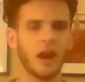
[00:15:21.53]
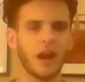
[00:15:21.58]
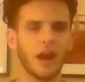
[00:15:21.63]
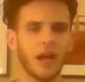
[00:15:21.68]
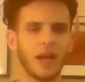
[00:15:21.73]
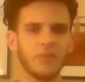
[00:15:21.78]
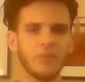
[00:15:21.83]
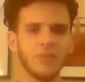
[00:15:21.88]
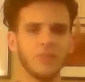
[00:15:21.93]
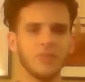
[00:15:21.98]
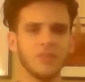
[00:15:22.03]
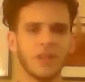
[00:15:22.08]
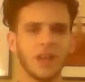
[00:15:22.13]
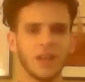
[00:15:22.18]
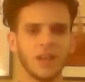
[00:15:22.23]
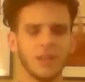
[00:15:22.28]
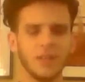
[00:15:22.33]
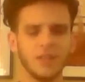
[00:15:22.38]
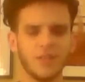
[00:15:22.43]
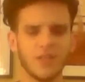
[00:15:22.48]
I'm
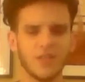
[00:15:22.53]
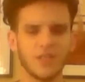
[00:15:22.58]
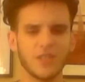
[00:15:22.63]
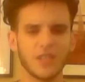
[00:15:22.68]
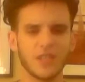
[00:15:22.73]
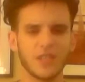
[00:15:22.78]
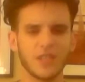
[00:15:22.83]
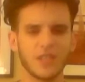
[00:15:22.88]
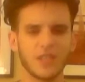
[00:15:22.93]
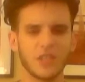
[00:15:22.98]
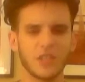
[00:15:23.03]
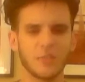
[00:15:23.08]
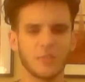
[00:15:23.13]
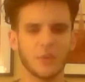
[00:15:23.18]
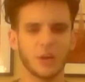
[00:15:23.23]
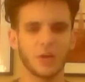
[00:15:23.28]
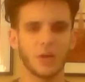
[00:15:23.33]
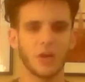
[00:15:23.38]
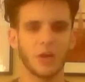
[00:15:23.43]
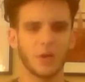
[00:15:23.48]
not convinced it is a
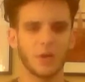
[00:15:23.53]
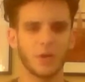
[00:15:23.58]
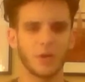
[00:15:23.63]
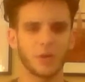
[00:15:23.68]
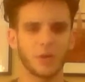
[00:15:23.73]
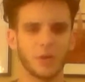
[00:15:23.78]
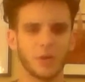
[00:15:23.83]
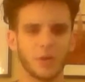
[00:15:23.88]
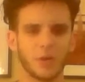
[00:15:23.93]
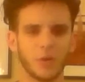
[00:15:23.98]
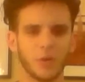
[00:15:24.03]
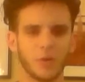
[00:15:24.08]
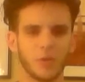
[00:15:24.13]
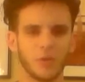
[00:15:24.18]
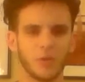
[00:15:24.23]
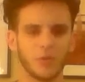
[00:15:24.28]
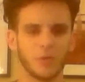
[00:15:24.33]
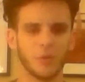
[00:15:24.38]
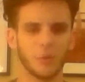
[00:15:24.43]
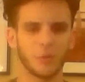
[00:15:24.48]
smart article
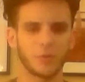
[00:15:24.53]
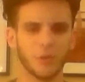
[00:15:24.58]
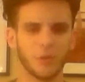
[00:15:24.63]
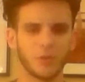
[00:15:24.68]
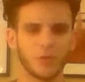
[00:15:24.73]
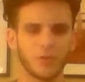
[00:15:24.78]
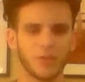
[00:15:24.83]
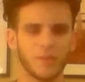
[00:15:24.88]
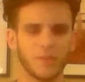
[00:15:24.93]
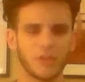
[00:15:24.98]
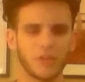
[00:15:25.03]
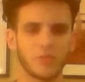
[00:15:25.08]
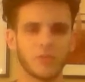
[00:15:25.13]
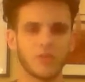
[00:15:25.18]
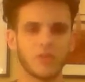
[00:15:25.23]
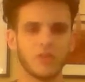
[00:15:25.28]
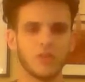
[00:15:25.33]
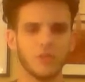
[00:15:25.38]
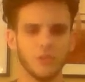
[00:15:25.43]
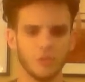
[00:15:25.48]
for pro teams to
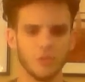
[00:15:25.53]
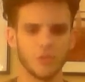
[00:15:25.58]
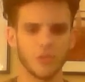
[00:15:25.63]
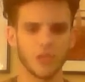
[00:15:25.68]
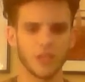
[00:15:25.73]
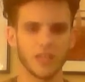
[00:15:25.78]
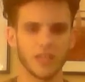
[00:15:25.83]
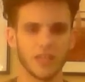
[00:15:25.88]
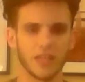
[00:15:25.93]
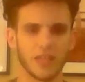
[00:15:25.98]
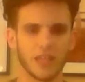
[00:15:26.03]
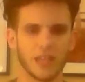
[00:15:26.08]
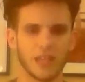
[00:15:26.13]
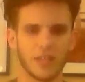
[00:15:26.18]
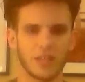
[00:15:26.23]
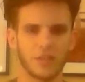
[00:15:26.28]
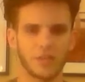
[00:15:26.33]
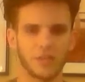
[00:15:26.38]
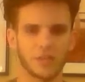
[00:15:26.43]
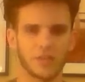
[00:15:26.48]
be using
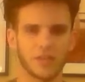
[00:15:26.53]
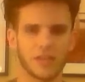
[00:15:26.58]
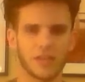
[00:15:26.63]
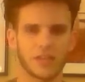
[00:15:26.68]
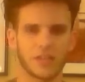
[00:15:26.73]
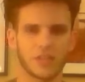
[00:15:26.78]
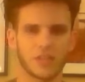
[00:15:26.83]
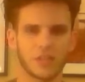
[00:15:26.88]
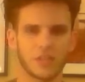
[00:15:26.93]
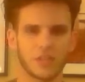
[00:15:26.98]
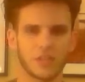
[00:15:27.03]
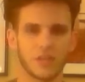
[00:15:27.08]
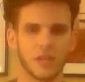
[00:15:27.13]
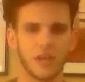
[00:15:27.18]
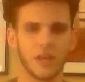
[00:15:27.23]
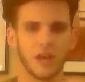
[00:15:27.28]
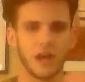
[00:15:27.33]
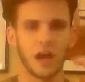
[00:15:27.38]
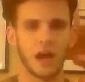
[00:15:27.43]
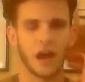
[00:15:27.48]
in their cases.
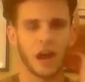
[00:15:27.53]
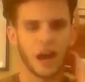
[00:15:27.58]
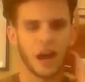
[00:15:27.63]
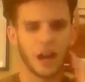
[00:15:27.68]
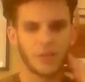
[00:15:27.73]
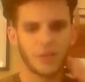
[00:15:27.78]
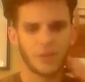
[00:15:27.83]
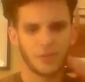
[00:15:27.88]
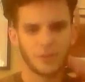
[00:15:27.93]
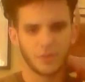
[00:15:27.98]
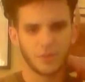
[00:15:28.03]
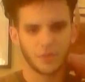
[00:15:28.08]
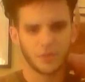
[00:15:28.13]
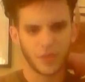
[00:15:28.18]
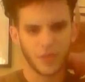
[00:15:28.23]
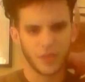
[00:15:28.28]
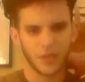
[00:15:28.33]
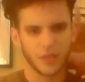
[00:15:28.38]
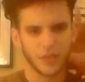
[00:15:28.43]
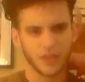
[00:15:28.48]
I
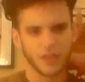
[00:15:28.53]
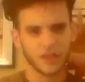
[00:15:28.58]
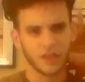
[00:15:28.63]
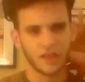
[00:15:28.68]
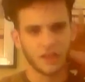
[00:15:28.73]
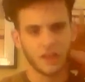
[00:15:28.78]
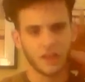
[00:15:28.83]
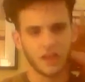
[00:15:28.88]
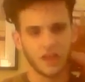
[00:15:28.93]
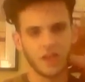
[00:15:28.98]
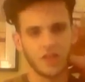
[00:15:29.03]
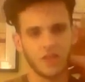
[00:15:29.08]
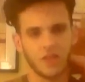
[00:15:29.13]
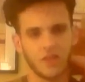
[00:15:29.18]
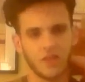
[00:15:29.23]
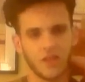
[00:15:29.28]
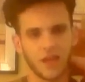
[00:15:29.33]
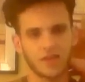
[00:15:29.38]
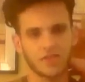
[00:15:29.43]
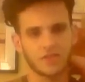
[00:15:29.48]
think
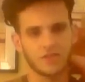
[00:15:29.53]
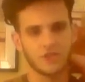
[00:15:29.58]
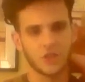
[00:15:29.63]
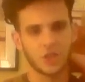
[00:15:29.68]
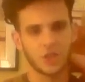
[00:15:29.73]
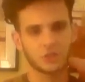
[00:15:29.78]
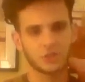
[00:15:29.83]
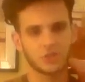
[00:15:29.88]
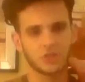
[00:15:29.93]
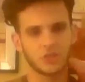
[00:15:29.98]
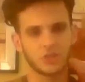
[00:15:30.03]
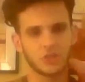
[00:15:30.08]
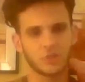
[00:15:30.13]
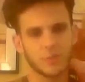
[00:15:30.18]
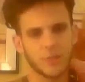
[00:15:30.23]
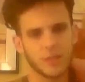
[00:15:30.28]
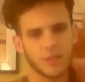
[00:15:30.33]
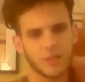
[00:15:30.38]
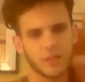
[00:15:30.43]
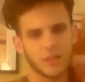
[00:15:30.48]
that generally
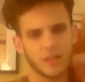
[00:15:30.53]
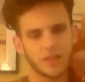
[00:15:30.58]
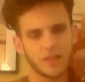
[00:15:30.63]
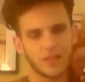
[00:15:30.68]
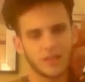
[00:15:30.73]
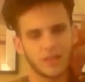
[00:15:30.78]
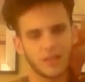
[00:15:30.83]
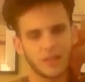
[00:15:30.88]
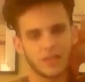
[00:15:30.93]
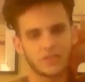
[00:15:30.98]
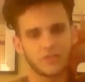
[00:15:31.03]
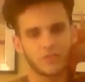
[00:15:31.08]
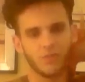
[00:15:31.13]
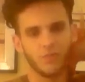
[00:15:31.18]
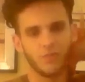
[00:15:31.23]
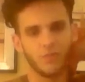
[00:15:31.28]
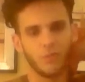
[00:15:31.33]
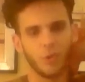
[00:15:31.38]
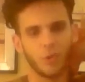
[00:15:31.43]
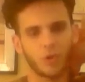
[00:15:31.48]
speaking, it is
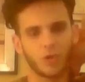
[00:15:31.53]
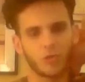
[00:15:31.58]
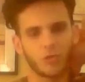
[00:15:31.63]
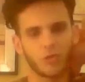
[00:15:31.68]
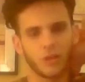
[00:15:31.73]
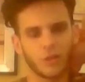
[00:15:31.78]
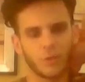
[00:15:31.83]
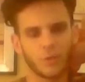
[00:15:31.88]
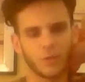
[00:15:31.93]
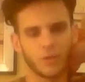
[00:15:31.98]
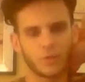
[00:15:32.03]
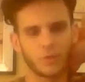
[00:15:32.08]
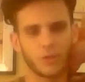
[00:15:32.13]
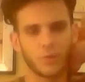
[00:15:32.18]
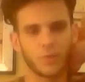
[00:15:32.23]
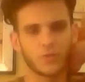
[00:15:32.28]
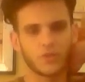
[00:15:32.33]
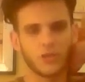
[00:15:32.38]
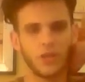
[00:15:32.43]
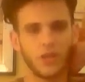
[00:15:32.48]
more written for the
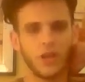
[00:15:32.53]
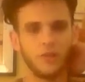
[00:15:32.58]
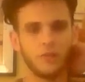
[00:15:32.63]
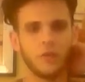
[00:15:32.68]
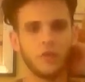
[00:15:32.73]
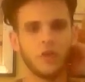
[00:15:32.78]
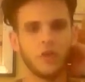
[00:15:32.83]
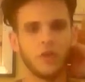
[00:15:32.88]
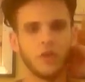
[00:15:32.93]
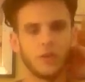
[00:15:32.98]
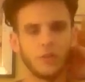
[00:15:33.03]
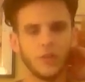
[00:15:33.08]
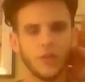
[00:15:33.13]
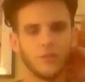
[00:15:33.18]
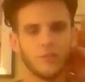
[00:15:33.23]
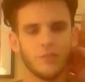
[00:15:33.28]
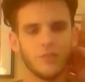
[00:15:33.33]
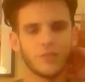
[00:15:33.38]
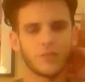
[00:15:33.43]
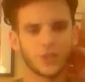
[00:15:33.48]
purpose of
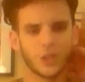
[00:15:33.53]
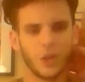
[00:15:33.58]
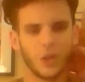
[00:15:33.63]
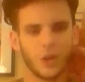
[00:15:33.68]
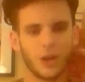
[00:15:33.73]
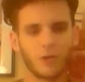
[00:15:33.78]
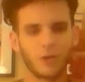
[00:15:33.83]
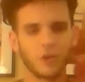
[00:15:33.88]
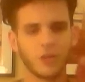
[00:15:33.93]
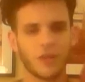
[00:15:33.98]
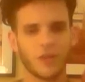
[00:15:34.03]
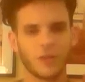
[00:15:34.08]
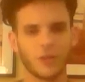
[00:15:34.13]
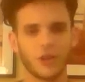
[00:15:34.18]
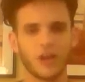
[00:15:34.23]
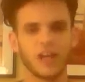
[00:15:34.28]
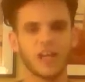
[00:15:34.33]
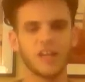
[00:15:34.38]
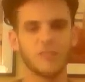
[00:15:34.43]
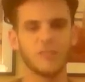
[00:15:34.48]
let me show how
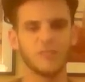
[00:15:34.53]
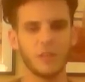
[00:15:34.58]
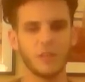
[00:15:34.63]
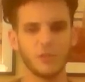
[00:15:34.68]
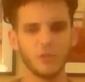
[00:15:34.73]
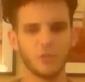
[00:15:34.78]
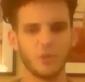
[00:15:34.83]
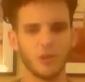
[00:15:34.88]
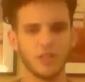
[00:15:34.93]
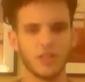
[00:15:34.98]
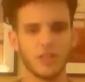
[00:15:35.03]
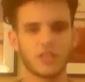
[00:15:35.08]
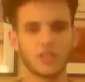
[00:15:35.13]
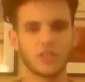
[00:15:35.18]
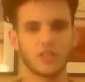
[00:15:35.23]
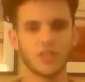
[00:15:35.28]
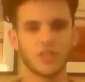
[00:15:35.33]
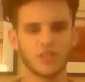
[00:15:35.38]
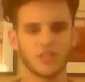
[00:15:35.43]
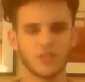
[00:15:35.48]
clever I can be with what these
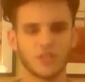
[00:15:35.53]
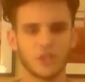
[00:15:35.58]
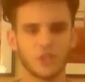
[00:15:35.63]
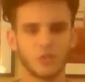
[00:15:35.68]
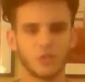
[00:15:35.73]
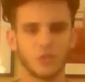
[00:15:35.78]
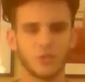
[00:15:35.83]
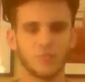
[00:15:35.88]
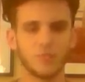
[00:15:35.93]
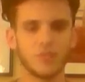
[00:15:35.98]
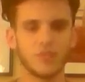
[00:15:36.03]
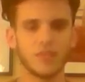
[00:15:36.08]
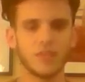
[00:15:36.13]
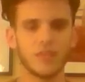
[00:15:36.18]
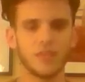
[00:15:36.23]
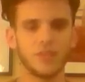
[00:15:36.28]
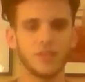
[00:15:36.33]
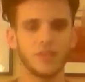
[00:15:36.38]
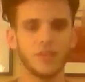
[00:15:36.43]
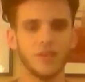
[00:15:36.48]
statistics would
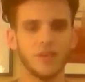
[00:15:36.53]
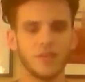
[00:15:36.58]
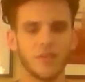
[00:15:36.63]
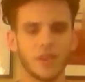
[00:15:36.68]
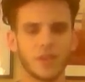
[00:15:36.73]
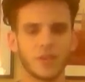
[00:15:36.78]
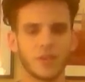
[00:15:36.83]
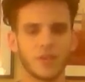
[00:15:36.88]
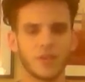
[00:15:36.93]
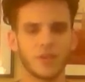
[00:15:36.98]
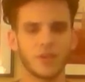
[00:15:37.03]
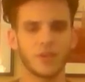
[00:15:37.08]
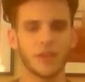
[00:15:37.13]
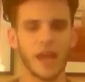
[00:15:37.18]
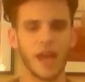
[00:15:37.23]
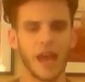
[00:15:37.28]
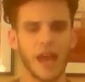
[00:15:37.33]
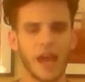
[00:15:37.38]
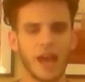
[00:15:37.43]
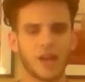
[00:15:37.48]
mean than in terms of
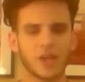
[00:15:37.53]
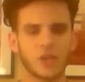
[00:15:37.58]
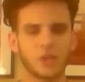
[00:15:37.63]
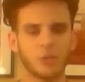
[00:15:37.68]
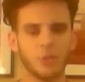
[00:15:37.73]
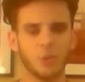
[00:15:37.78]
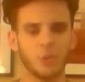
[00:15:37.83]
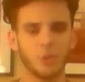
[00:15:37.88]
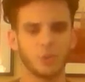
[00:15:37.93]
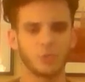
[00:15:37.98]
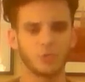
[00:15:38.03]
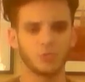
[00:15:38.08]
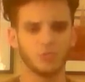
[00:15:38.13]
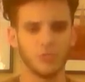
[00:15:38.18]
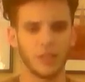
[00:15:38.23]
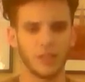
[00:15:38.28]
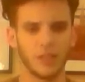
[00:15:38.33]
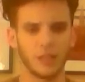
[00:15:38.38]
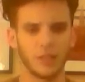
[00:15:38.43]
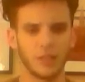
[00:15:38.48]
an actual
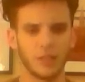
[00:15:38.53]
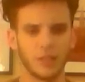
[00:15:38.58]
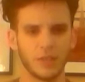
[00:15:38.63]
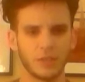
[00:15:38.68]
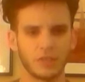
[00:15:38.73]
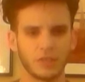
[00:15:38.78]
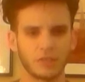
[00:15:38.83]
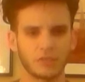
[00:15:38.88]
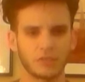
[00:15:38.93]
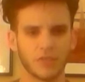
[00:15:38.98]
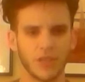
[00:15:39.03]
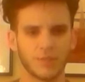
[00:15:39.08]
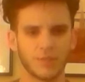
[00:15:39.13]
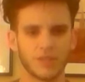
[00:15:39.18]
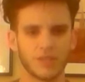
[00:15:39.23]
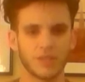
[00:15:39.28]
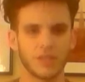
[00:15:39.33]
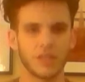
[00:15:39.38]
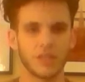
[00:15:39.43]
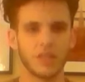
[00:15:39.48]
relevant
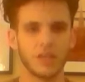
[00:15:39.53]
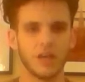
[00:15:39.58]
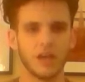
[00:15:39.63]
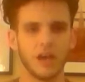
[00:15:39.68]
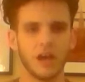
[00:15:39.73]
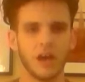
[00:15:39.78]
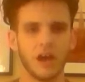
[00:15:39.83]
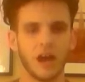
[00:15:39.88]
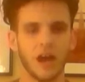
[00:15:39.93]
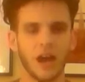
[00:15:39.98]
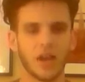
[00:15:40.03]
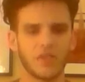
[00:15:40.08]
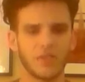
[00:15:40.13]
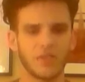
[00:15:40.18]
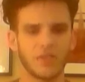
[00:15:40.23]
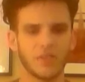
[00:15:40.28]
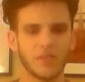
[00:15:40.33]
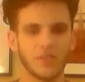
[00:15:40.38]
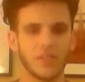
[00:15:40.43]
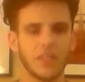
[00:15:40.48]
remedy. I
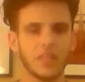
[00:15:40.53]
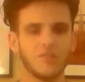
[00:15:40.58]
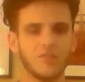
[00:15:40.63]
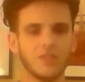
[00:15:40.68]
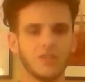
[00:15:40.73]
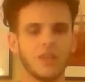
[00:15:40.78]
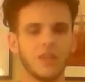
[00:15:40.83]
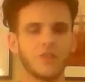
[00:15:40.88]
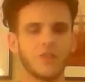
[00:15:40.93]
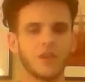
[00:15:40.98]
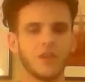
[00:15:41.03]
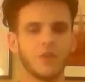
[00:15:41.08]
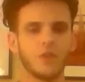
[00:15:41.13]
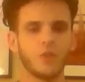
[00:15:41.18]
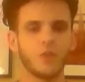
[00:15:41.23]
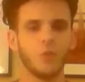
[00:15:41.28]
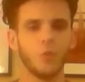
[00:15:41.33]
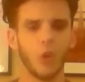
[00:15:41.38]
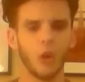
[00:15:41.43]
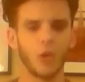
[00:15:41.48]
think that even if
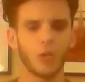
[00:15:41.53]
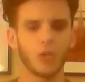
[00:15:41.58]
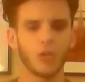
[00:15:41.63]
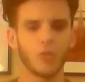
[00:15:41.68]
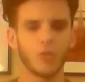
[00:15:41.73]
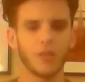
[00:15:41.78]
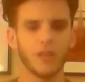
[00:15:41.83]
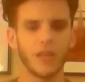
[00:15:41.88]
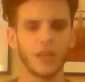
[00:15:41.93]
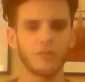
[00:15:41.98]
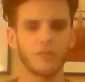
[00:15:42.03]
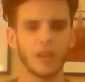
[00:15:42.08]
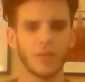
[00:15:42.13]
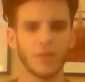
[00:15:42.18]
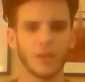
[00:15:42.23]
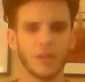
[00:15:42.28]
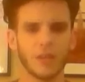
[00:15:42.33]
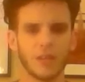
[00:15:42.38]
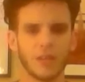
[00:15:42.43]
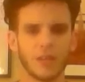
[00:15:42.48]
it were to be a
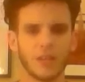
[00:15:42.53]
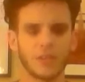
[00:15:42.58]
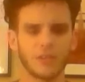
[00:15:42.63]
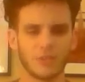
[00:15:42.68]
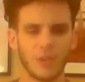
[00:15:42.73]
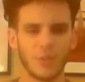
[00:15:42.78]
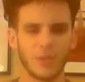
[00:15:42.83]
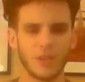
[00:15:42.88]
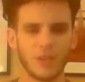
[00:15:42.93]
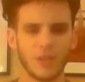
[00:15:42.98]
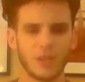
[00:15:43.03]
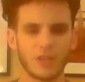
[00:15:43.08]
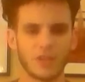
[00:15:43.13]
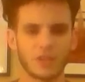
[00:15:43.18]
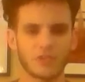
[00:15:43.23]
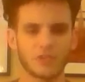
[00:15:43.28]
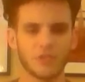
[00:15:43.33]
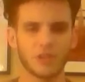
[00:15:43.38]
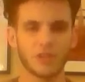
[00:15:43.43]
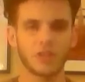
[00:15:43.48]
remedy, it is a remedy that is
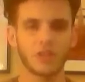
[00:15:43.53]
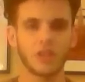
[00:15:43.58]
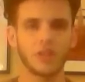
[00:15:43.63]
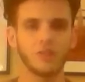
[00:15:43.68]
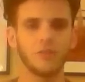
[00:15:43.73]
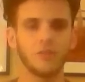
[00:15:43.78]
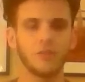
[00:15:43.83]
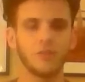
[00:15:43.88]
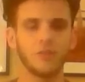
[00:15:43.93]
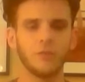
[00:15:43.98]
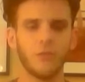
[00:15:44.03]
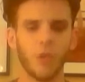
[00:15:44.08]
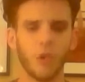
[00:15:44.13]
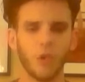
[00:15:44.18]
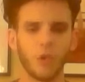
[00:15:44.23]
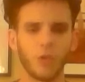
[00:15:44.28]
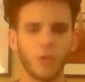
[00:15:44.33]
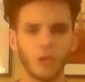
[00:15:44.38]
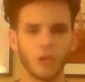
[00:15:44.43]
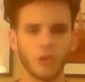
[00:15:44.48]
strictly
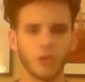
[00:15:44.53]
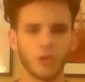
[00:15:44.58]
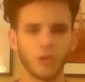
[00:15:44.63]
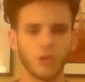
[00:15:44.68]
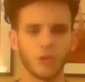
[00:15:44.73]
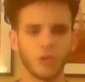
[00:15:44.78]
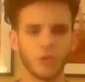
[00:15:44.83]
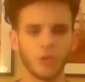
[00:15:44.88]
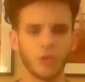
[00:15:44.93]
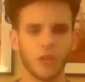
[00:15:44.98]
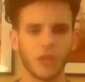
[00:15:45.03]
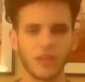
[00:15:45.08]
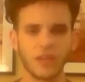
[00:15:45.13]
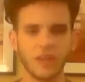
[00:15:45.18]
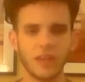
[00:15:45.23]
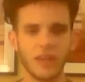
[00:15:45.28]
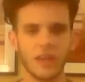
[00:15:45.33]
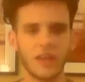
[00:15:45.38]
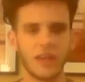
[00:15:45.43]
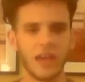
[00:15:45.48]
forward
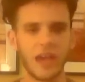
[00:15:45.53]
looking,